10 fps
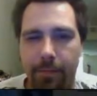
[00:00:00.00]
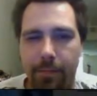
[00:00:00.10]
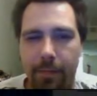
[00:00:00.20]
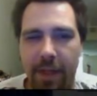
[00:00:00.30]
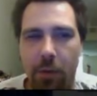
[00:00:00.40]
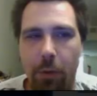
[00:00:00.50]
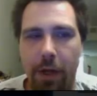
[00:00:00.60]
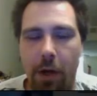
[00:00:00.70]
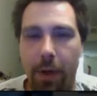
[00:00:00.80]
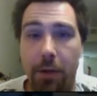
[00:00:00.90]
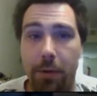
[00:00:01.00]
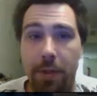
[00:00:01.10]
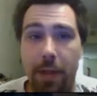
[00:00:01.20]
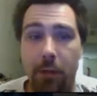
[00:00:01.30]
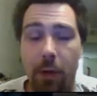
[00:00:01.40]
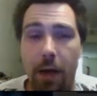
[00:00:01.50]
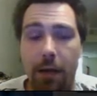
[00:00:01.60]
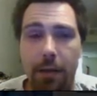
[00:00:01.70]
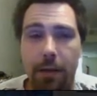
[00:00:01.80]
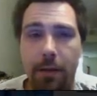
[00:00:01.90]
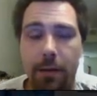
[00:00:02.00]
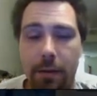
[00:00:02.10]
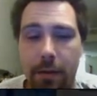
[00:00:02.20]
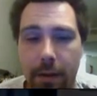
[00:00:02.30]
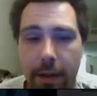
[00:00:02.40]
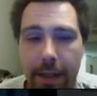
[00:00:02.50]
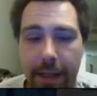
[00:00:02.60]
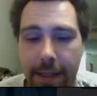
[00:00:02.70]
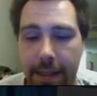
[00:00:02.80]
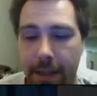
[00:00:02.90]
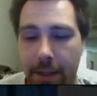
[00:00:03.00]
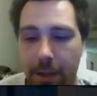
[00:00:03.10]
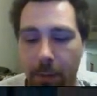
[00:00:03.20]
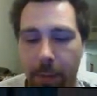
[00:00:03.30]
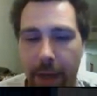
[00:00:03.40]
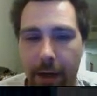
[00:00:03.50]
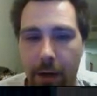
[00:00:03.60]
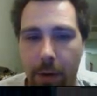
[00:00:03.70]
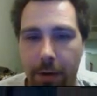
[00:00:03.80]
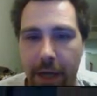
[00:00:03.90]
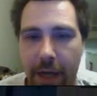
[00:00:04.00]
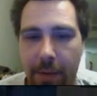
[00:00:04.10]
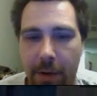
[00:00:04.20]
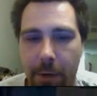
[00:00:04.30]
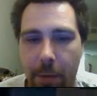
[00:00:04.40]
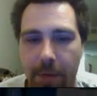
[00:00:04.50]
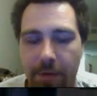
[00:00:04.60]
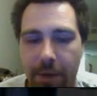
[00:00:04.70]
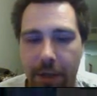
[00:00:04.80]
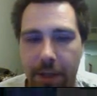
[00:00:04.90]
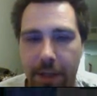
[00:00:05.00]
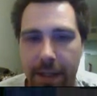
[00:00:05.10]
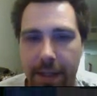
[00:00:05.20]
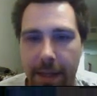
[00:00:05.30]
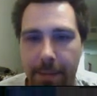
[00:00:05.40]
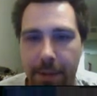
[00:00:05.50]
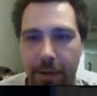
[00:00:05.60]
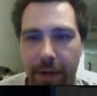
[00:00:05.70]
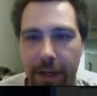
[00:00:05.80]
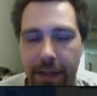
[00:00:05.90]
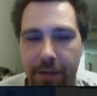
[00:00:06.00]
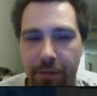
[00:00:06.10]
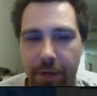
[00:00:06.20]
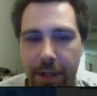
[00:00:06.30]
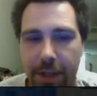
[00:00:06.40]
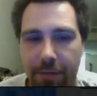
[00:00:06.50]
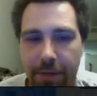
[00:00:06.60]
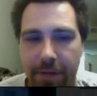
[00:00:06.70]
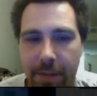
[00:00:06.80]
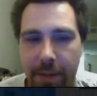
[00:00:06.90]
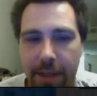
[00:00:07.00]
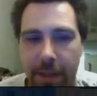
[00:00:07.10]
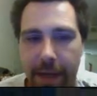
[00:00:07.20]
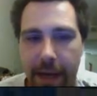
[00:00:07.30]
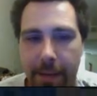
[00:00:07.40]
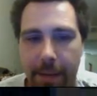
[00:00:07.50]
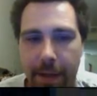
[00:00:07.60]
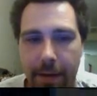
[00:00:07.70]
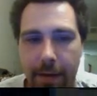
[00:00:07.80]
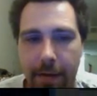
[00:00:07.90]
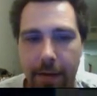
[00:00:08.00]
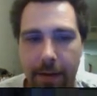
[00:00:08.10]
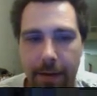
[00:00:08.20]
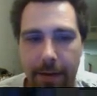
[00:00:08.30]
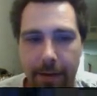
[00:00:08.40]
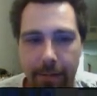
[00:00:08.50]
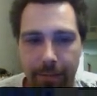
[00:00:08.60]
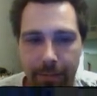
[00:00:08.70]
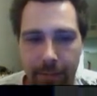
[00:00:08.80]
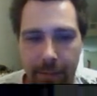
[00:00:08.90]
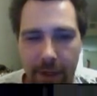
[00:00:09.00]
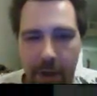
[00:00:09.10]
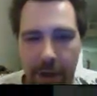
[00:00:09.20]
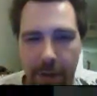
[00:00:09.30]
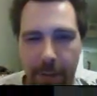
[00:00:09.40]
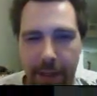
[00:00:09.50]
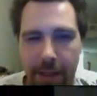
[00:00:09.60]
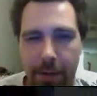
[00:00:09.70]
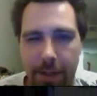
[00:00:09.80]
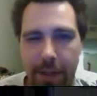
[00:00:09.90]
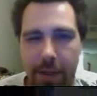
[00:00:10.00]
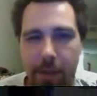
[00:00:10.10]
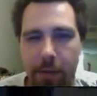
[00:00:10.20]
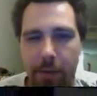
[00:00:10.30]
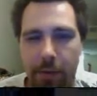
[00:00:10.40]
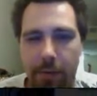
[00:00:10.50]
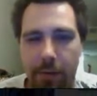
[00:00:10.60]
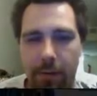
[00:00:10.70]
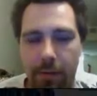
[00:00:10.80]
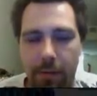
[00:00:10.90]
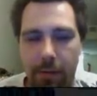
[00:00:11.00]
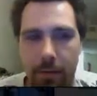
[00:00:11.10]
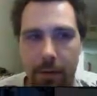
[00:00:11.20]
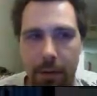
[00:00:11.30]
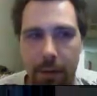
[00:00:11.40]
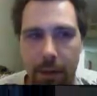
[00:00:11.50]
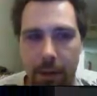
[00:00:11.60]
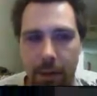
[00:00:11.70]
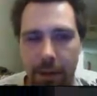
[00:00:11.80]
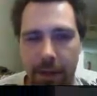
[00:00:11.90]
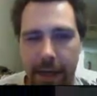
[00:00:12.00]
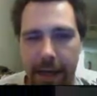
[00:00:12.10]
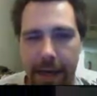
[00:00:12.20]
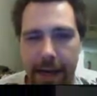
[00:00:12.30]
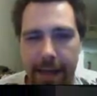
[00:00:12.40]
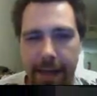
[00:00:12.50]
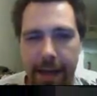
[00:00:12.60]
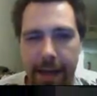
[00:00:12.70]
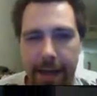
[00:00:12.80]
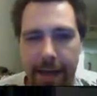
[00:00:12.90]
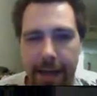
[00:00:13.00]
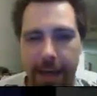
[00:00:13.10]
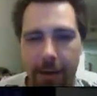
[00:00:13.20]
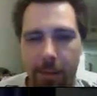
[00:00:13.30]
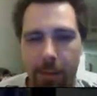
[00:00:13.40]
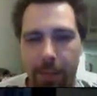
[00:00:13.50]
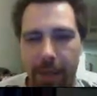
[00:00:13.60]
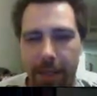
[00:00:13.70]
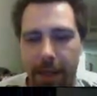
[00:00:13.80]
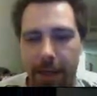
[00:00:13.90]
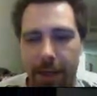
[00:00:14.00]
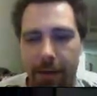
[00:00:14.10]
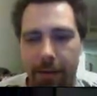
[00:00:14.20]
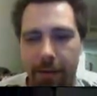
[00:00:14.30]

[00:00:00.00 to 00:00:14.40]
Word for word: And then we all we got to do is collect rocks. And that's easy. You just go bang on a rock with a hammer. I'm hoping to finish this this episode. If I can get this finished in 15 minutes, I'll be happy. It all depends on when it's cold. Yeah, yeah, yeah, you're a little bitch, I know.